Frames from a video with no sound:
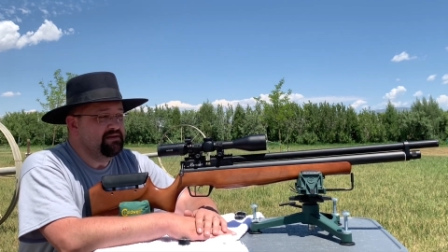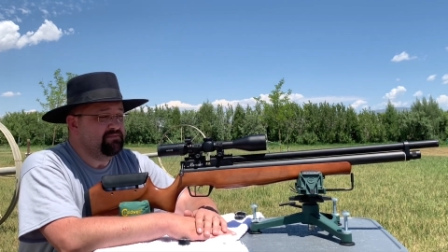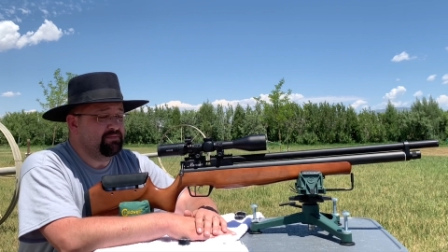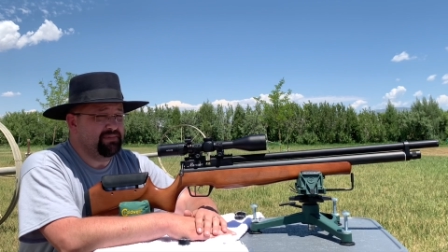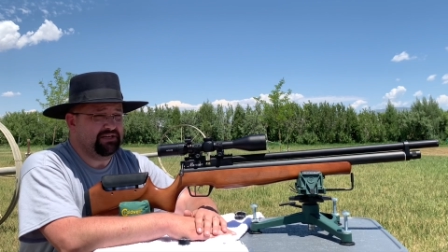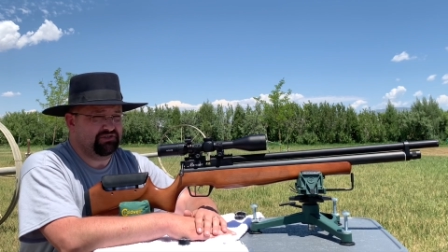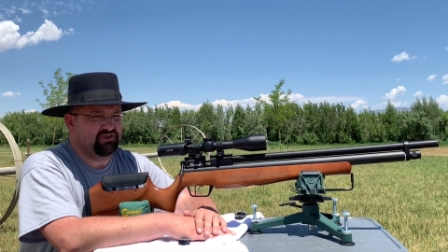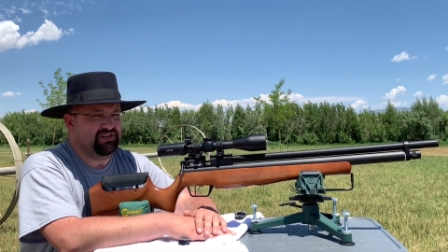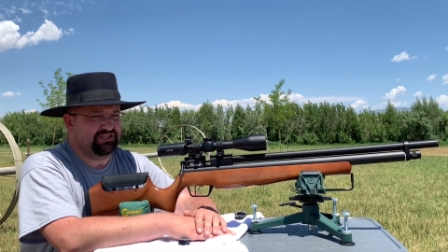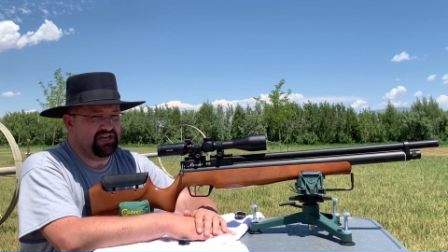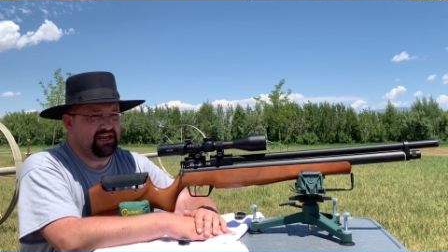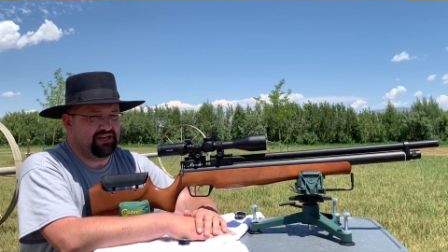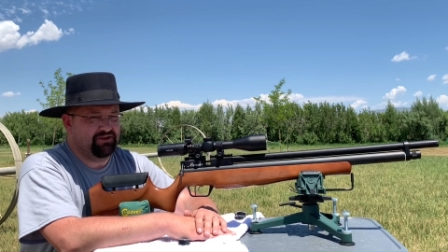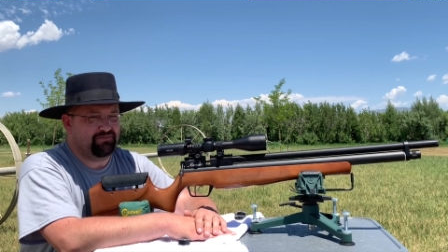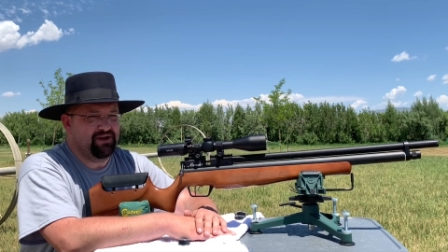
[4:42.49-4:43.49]
But make sure you
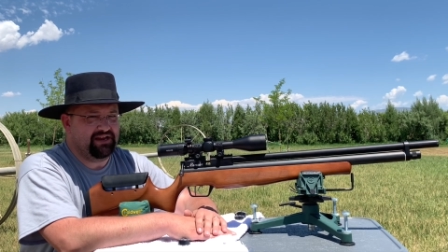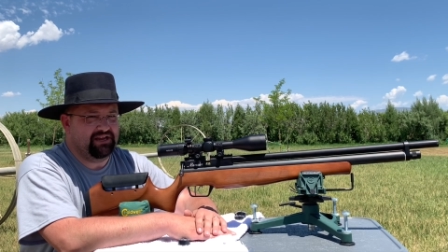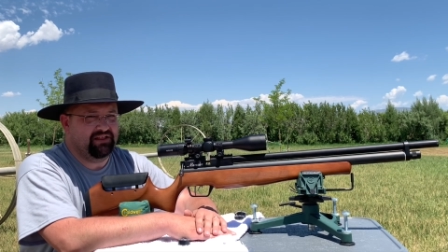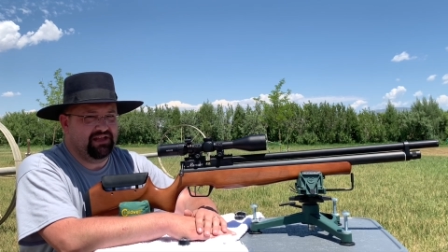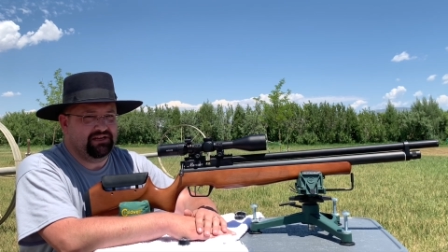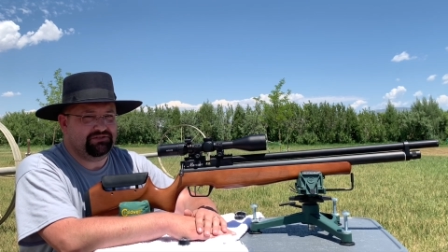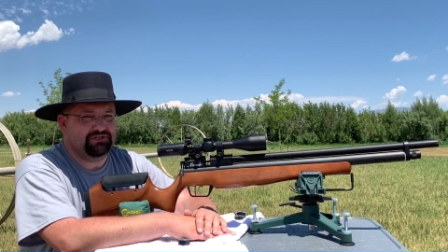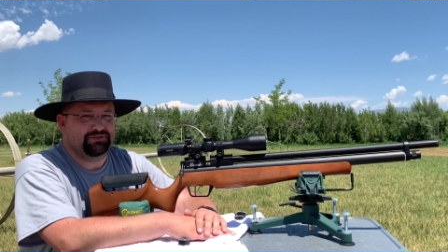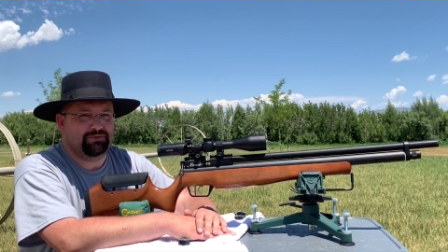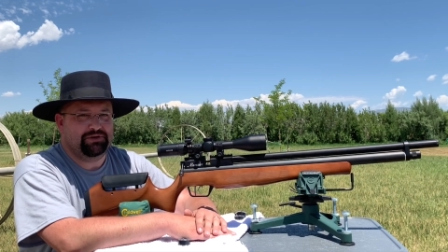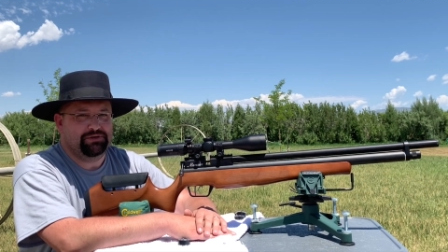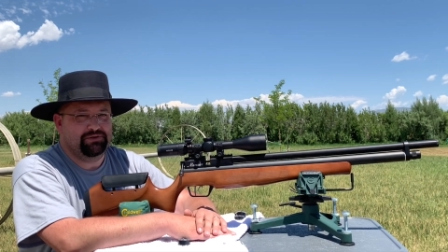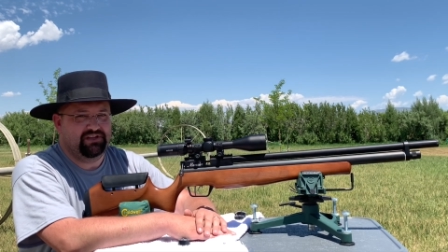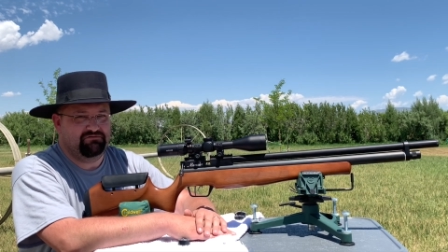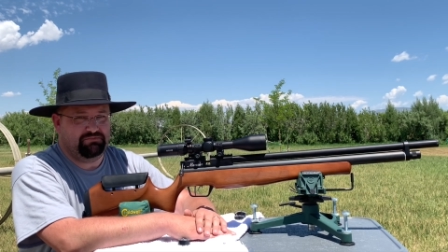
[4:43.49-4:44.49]
check your regulations where
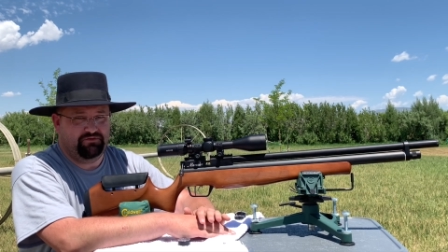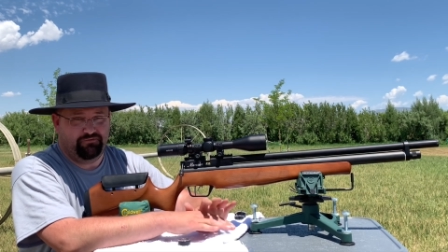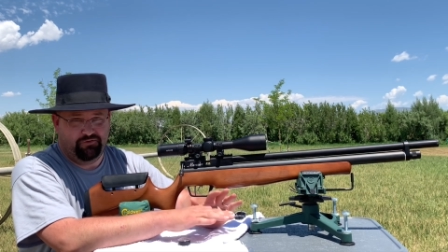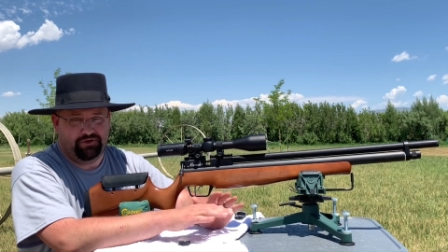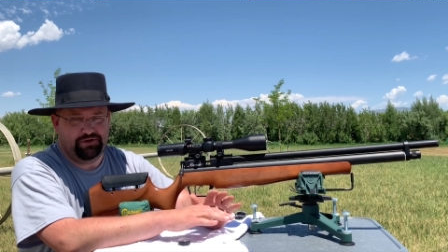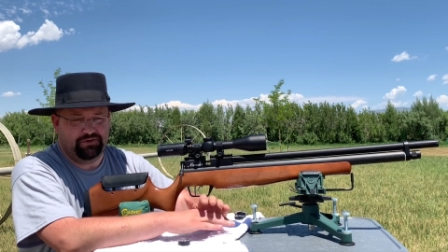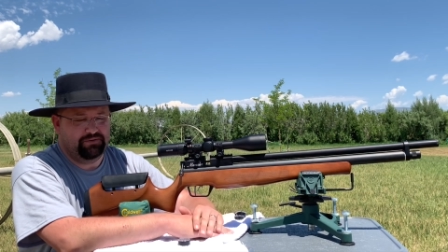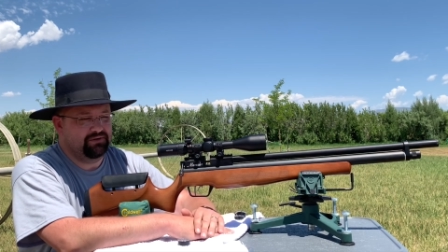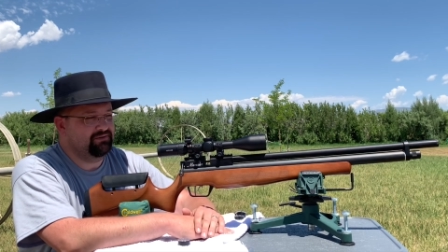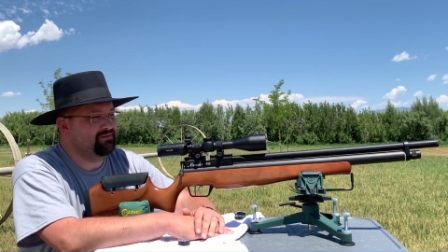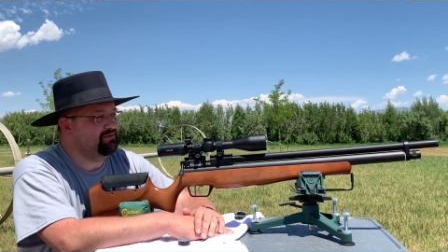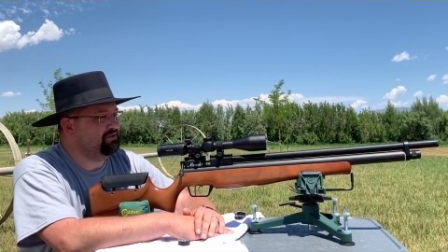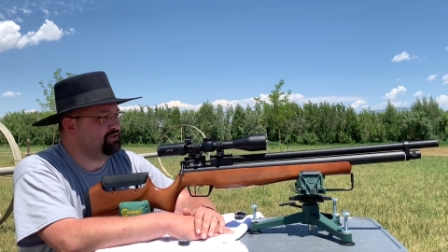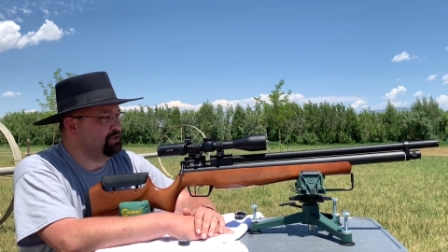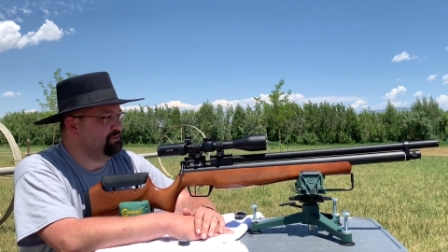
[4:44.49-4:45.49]
you live before you
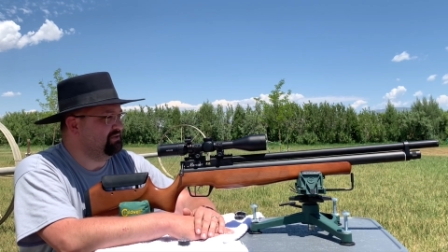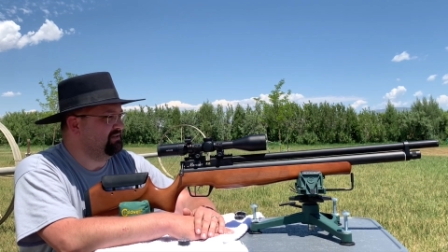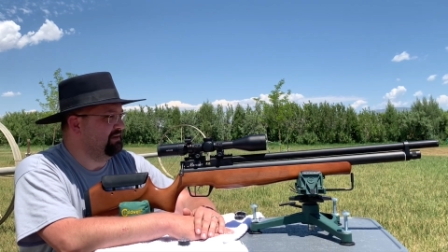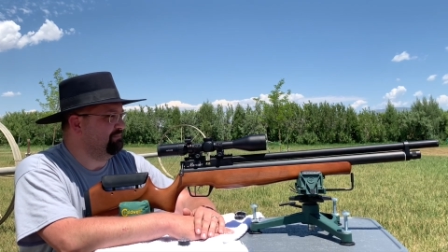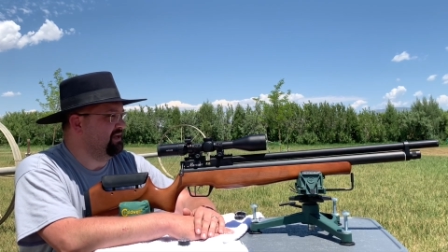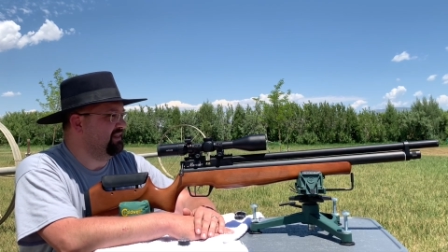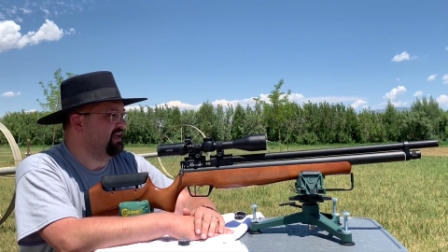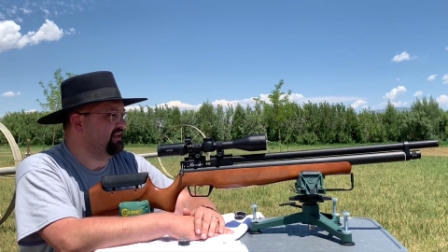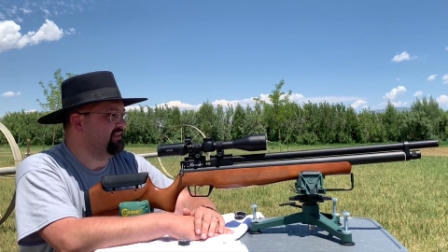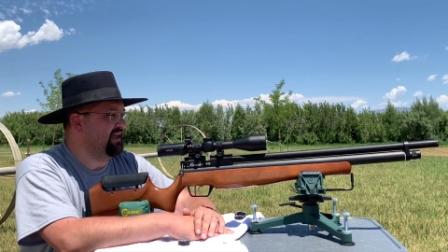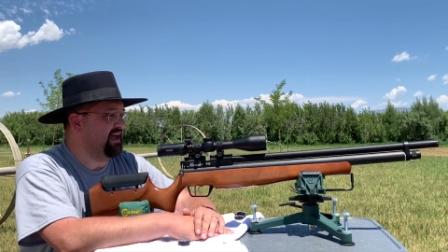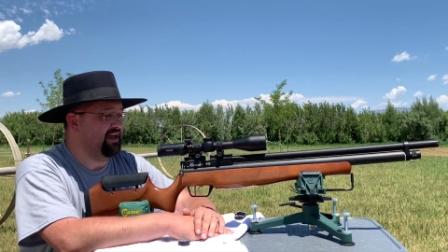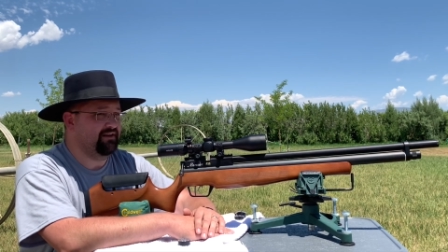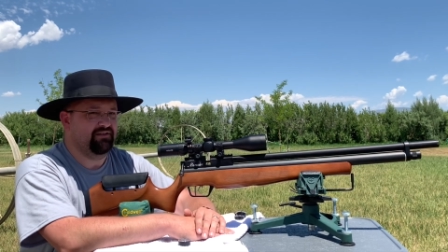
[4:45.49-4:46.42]
shoot something like that.